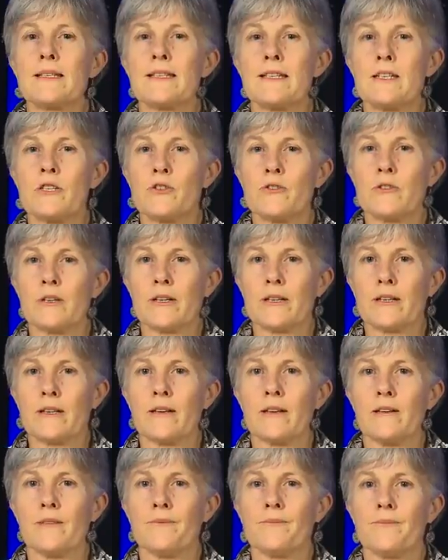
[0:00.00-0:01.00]
considering
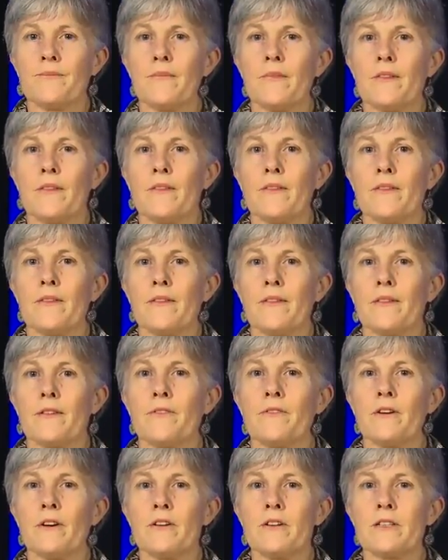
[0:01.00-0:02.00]
the
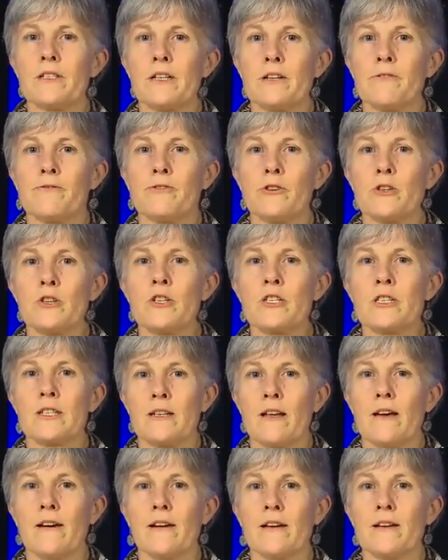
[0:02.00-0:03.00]
very diverse
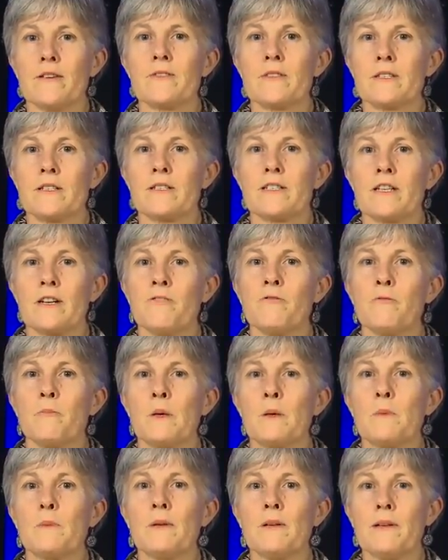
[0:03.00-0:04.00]
lives that deaf
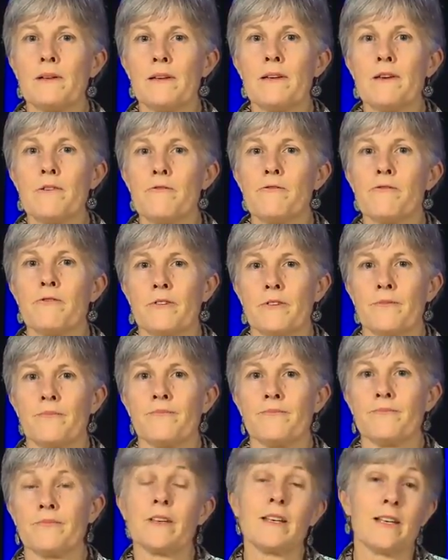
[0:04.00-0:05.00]
people live
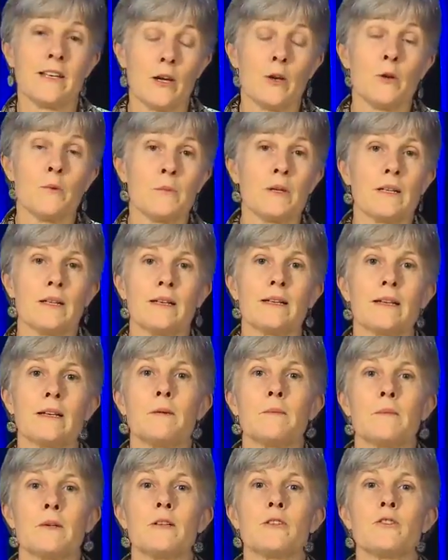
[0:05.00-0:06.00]
in low and middle
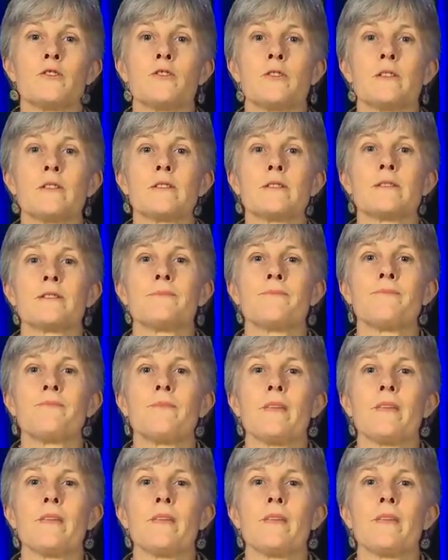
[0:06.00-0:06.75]
income countries.